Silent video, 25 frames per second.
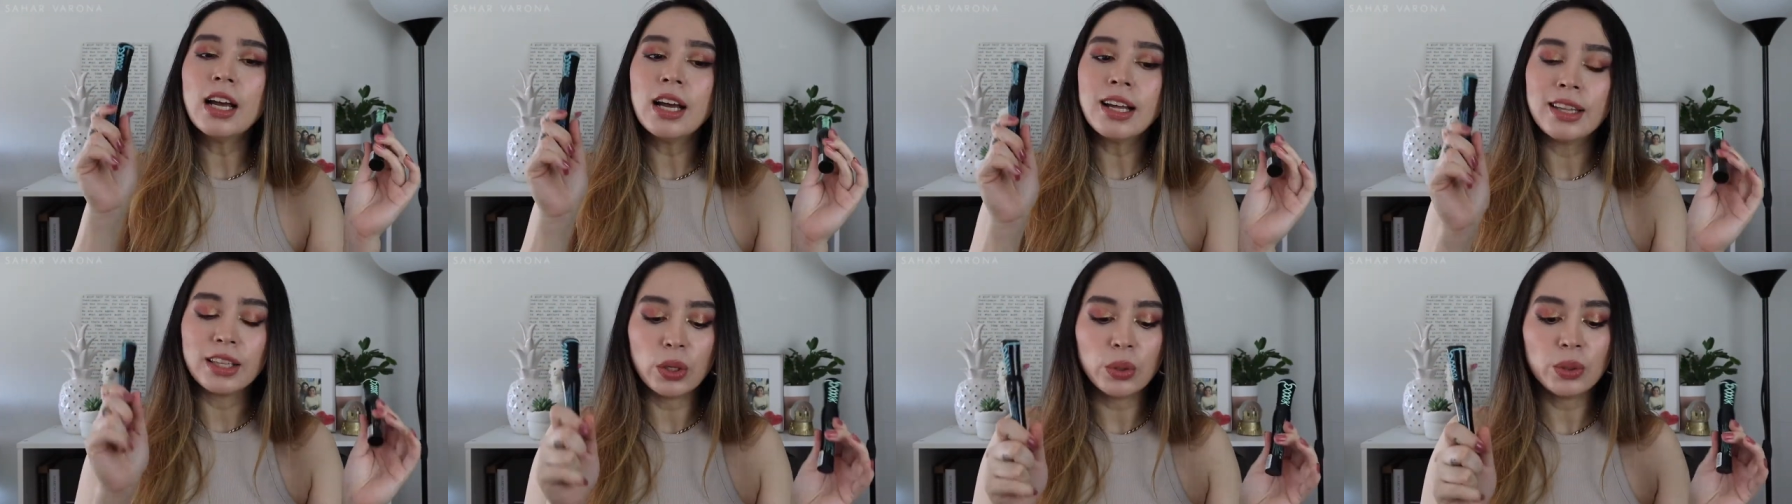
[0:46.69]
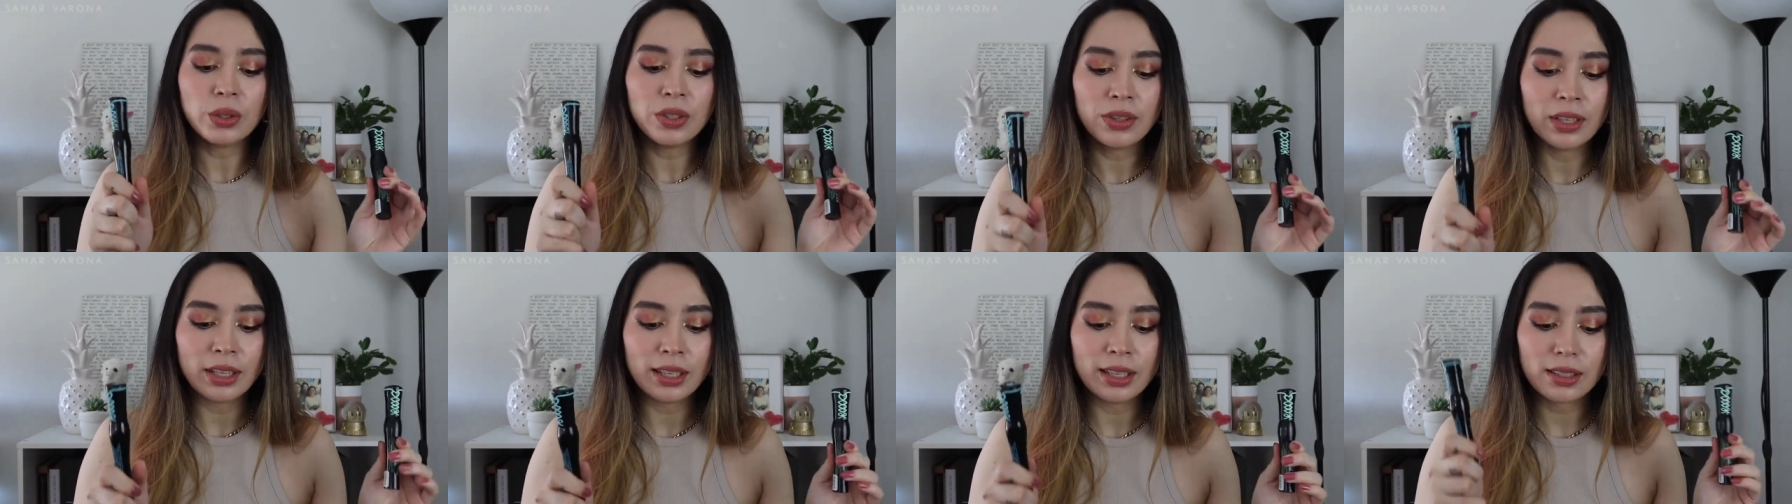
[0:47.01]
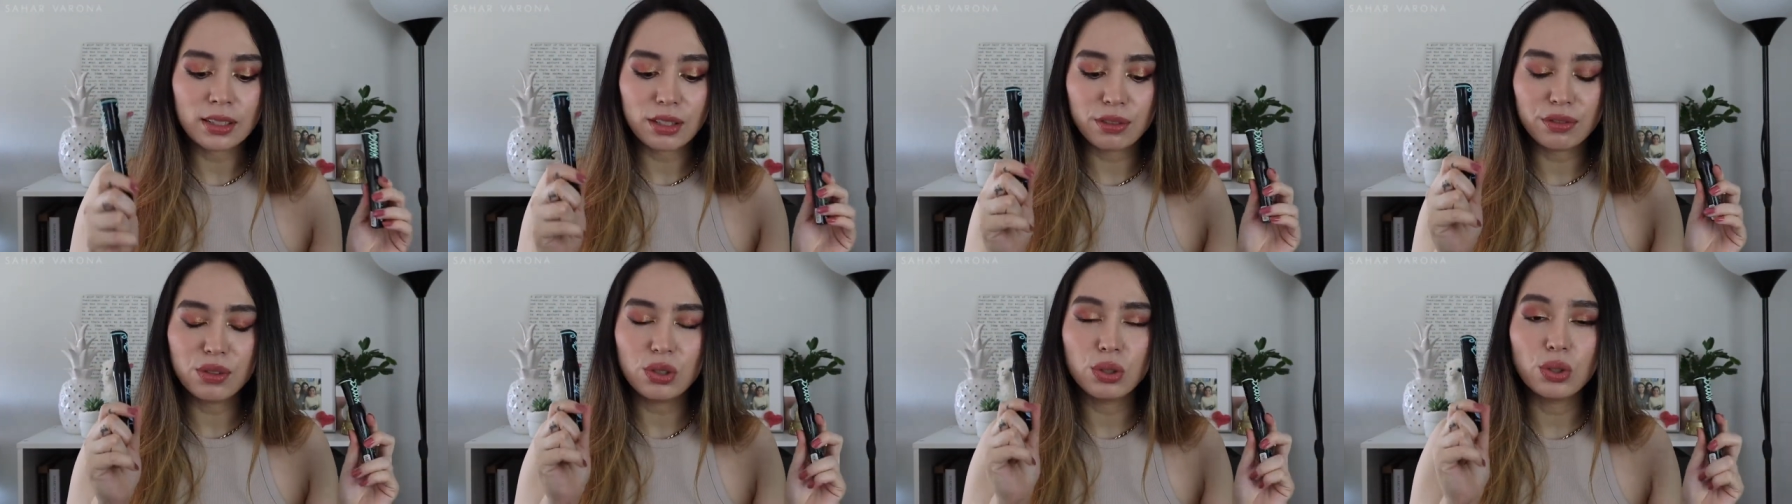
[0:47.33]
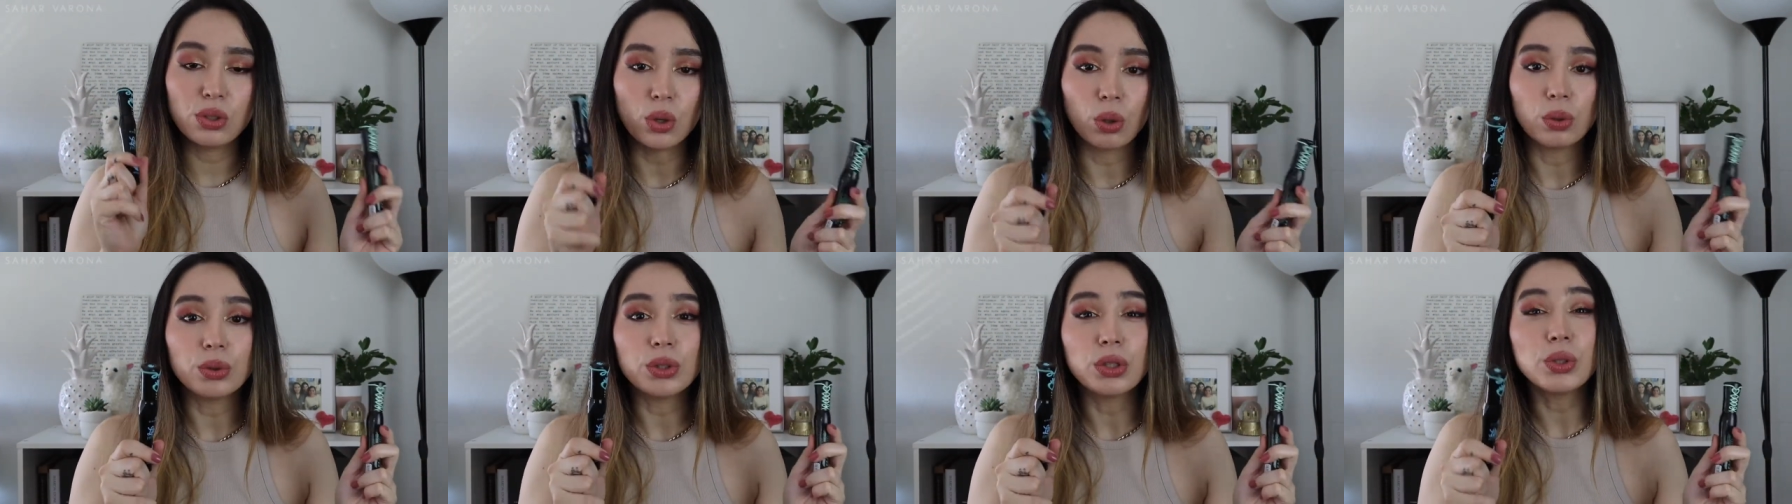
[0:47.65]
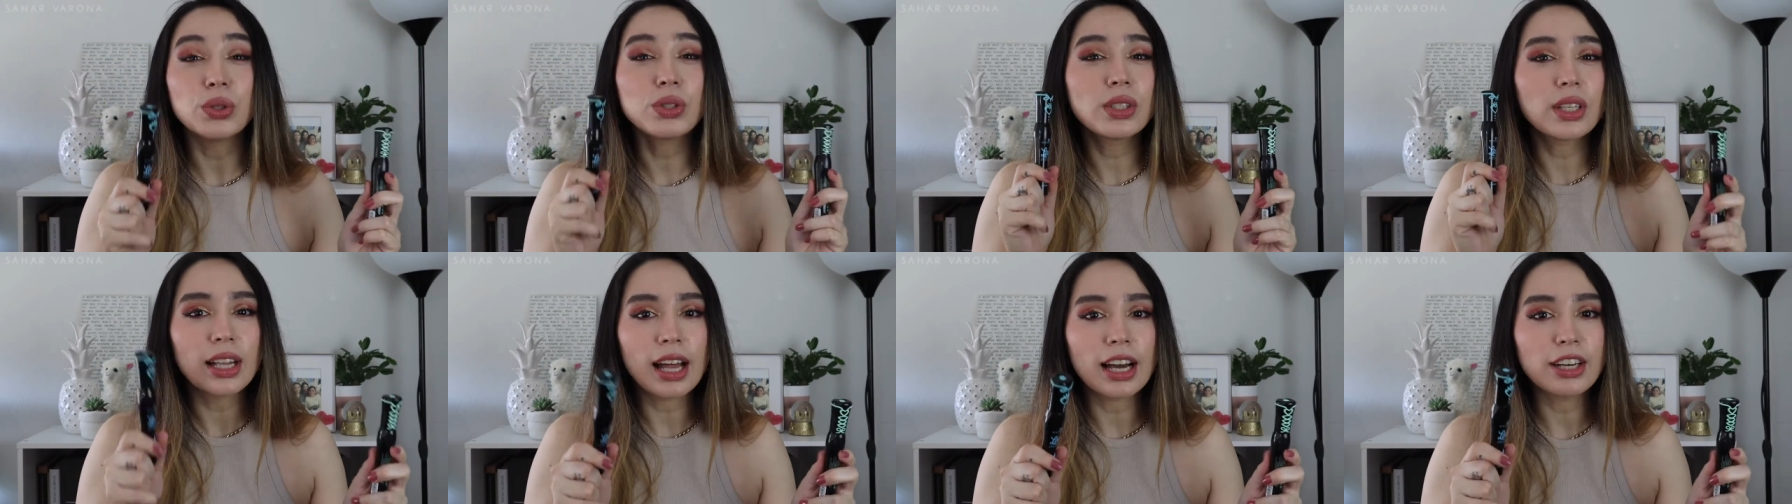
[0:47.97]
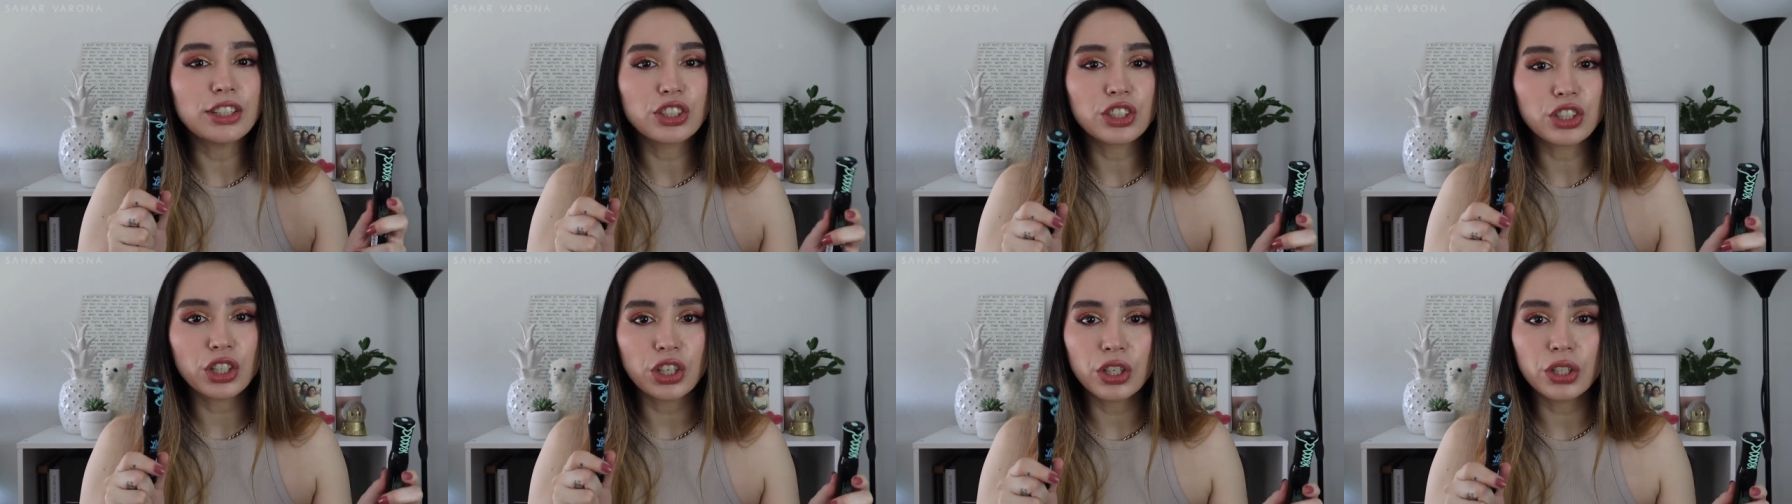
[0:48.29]
The only thing is if you don't use a
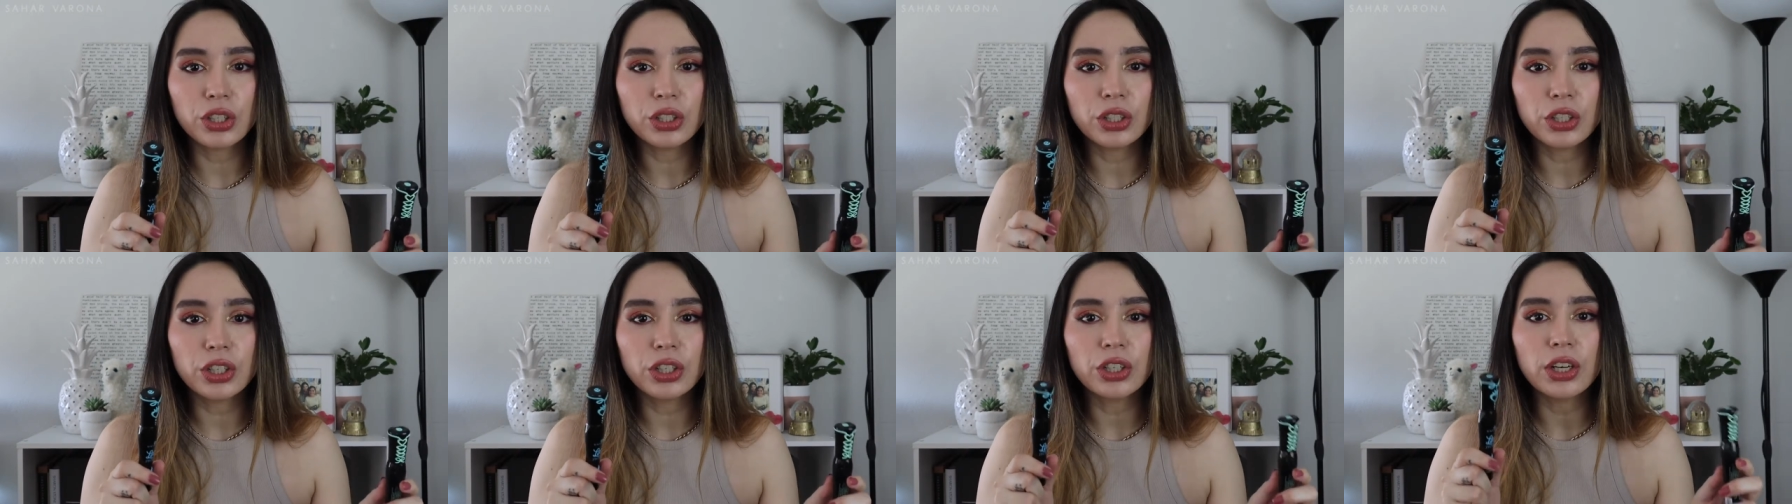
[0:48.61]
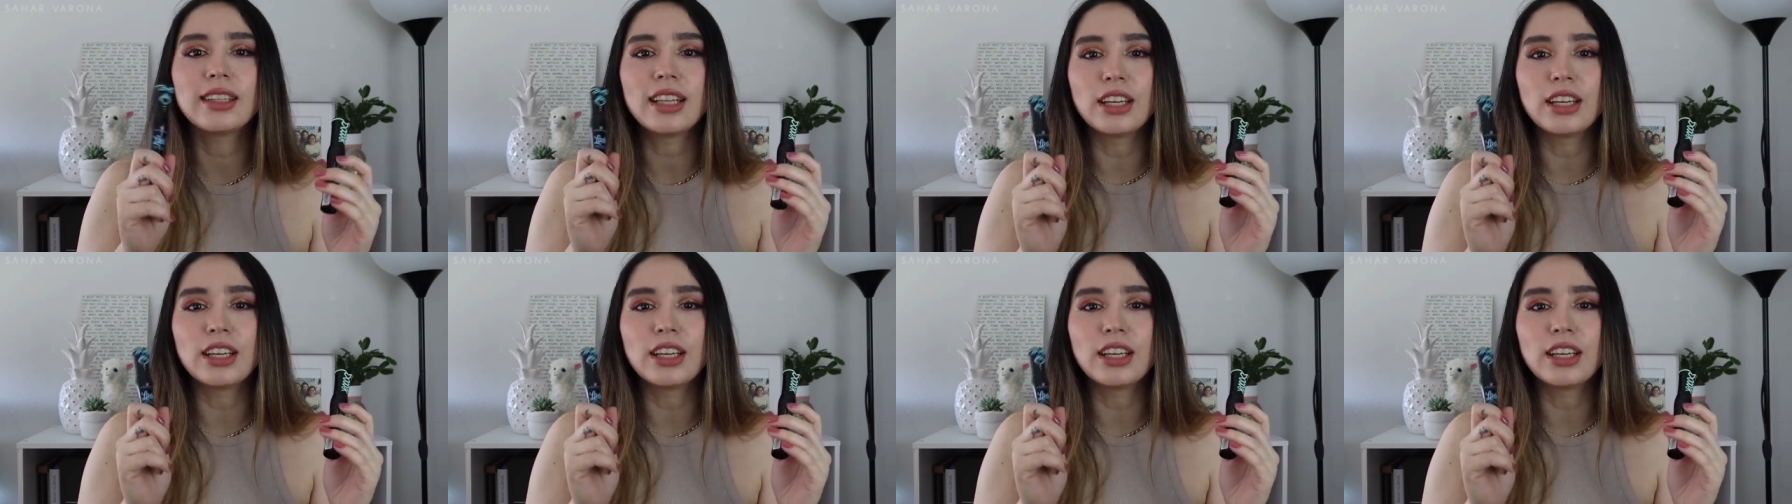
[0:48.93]
lash curler,